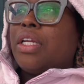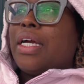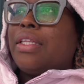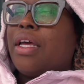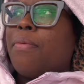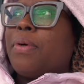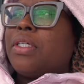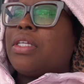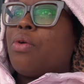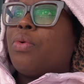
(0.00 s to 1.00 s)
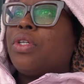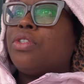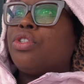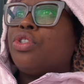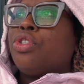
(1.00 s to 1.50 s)
like that because I wanted
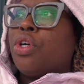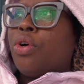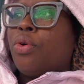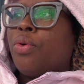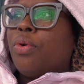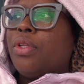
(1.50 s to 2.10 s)
to show